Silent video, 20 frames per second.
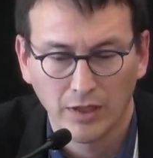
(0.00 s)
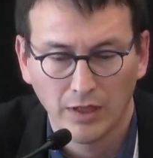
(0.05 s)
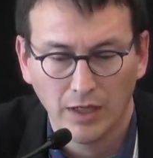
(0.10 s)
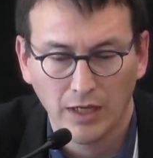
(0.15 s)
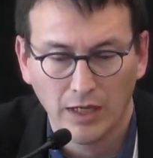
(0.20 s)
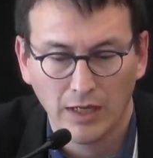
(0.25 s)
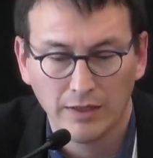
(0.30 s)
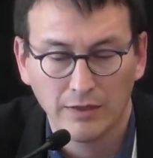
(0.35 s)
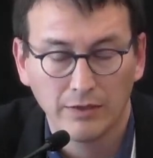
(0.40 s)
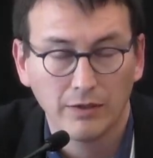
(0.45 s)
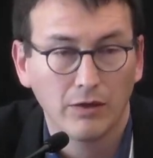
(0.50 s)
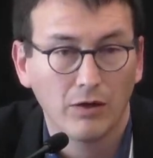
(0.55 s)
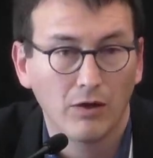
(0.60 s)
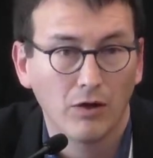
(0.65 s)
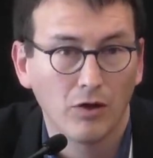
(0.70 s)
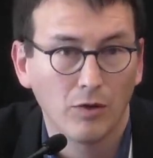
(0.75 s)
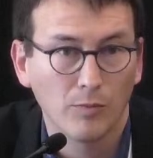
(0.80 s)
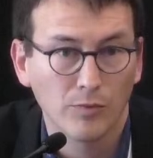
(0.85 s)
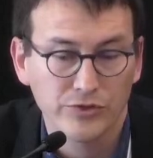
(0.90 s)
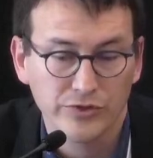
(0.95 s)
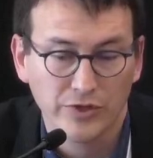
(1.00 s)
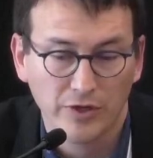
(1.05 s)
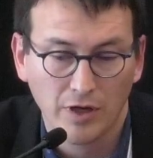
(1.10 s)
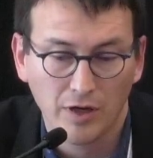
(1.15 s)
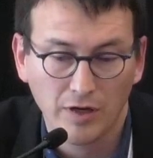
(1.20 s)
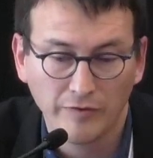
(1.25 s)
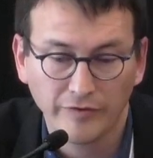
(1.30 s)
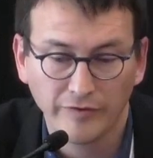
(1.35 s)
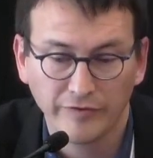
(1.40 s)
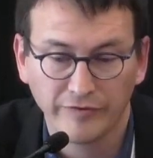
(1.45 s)
And almost
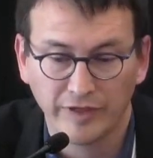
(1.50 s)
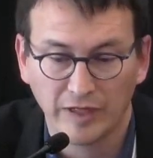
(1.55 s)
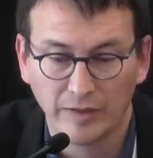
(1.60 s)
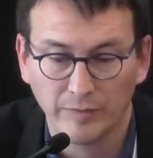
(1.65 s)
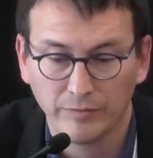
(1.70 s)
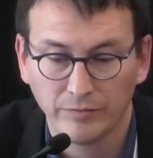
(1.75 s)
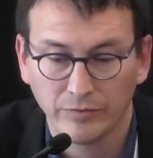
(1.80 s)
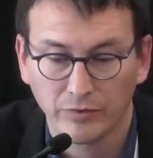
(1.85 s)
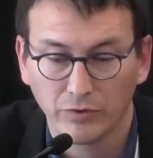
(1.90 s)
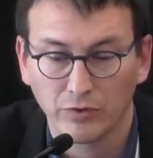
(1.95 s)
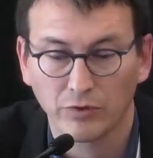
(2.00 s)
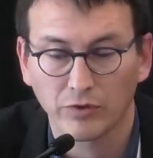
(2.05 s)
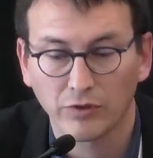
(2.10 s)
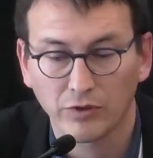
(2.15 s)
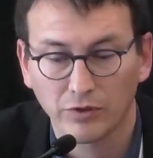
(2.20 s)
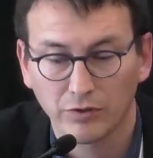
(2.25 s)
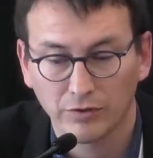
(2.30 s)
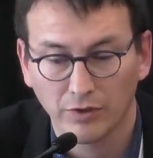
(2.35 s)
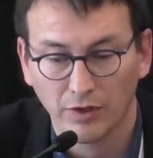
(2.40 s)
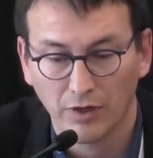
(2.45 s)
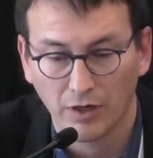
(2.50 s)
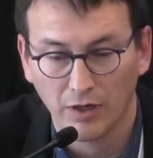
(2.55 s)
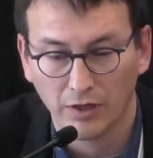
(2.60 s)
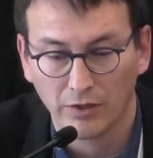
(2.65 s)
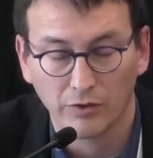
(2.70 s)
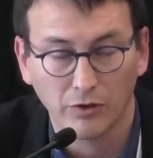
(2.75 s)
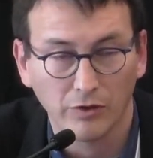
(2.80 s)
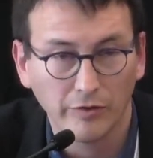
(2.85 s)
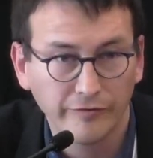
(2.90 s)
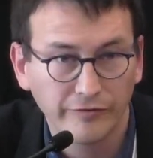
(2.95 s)
half of them are
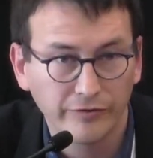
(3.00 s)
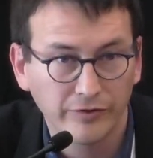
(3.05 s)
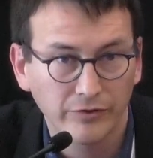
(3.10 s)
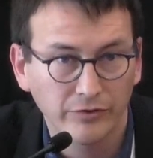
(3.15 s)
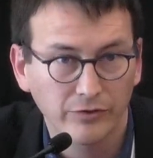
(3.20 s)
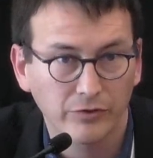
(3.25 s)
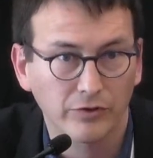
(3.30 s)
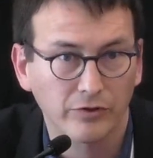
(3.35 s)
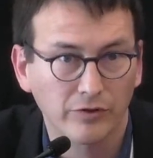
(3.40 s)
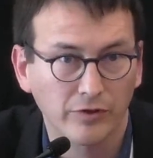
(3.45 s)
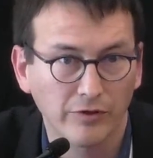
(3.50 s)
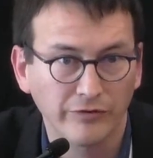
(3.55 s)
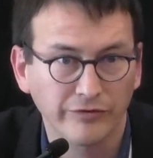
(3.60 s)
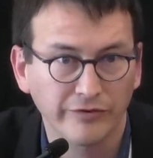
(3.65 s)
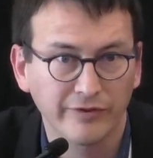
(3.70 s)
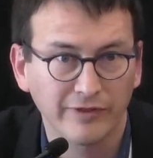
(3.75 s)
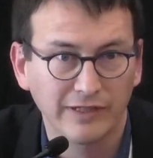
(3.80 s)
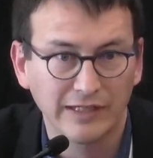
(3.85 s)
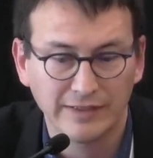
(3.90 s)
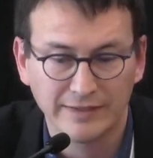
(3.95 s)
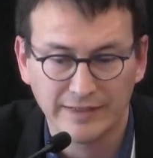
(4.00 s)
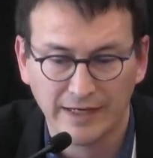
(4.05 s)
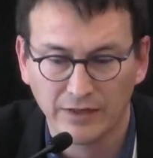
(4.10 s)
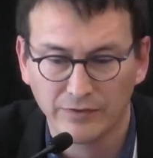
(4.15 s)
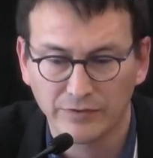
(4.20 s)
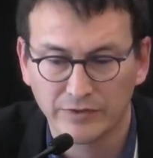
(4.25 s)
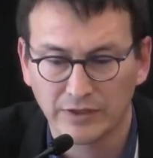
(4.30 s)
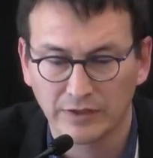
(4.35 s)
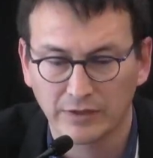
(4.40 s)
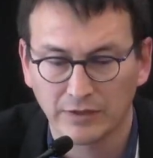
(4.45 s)
often or constantly
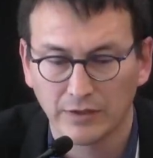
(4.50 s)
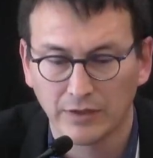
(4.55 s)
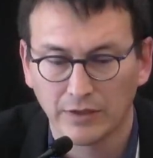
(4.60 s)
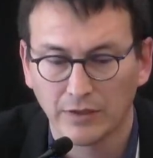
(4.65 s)
doubting